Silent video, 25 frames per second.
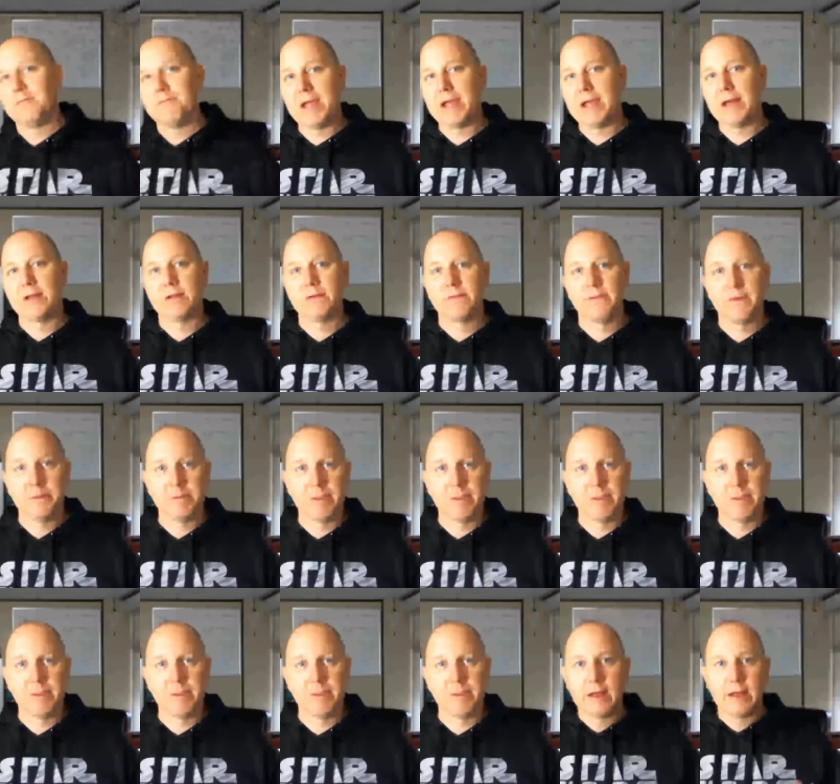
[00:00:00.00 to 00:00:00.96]
male or
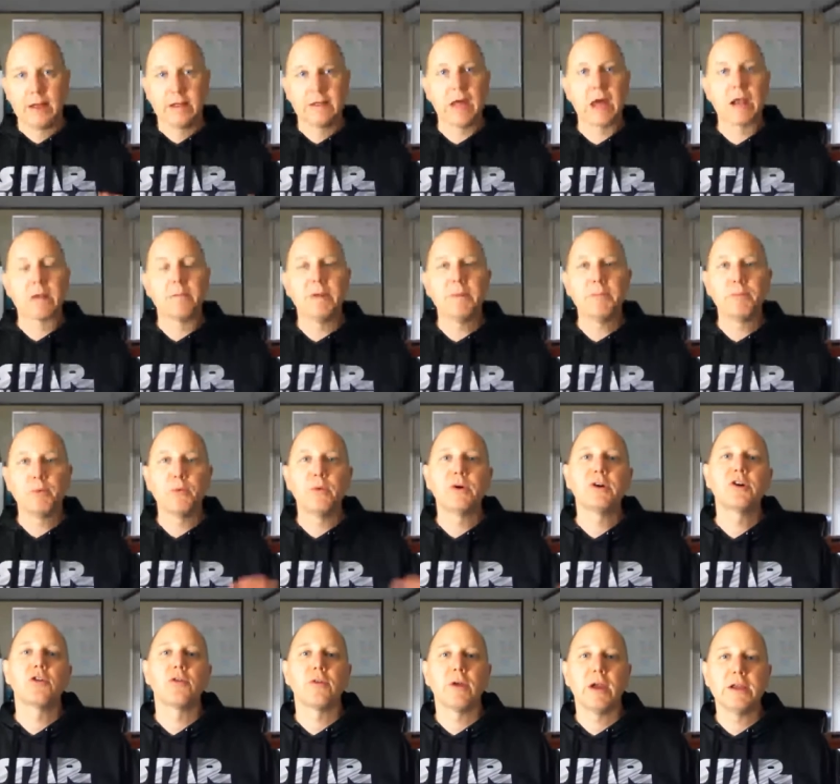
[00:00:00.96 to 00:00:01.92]
female. A lot of people
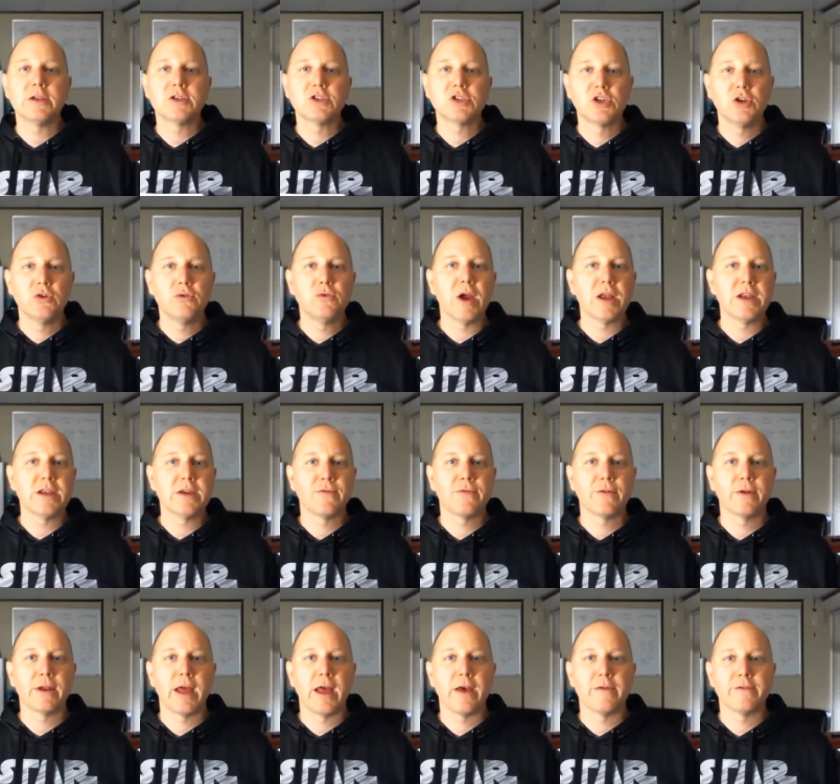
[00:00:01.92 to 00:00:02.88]
will create two
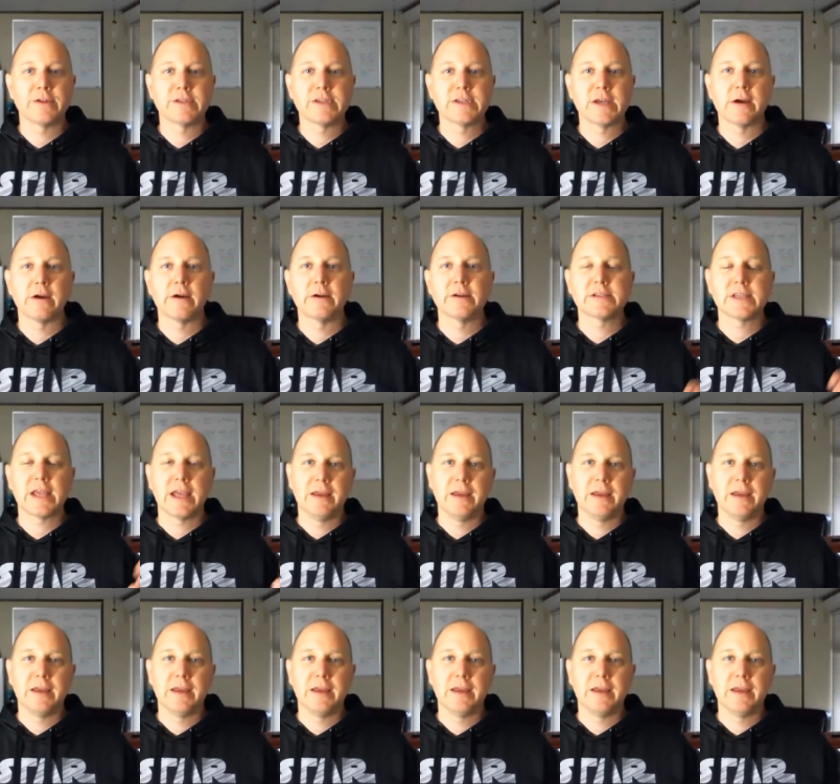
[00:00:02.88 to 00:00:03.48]
different avatars,